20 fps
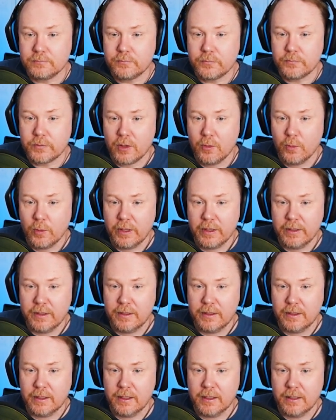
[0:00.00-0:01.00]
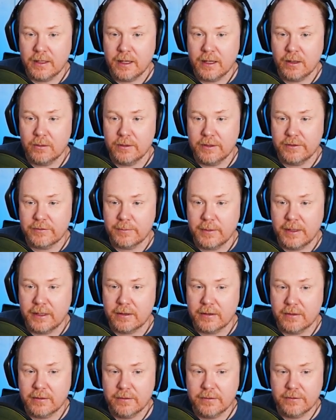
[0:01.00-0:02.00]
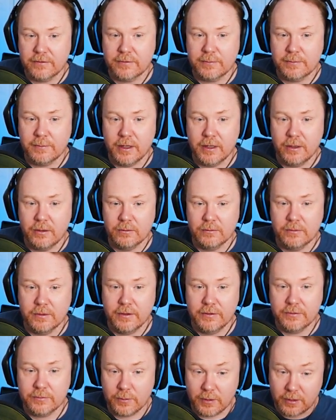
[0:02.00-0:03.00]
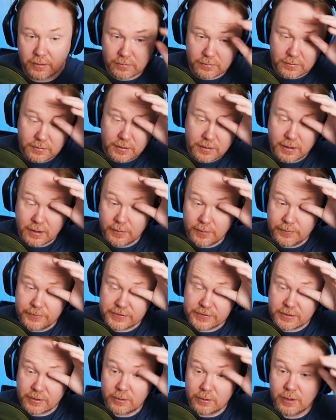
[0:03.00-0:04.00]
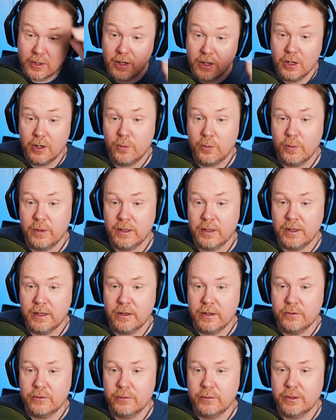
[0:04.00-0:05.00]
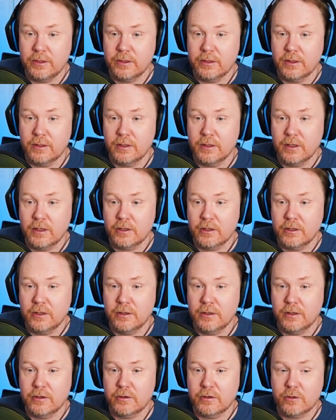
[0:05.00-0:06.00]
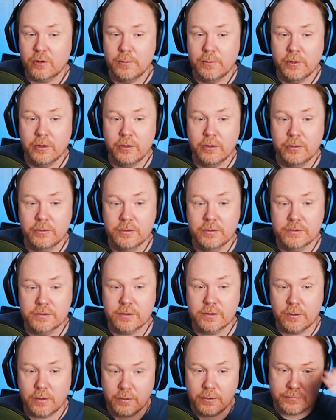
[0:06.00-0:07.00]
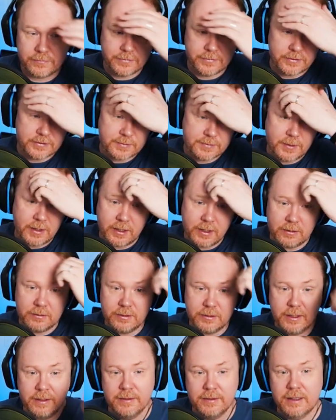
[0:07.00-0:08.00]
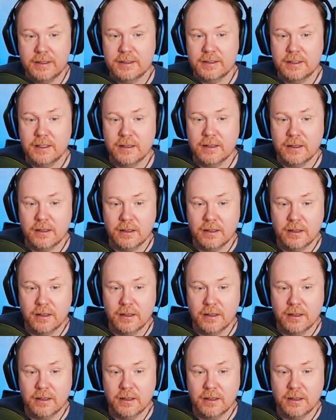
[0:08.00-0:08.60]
We're editing it. Now let's make the smile as well. So we are now doing another combo, so of the smile and that together.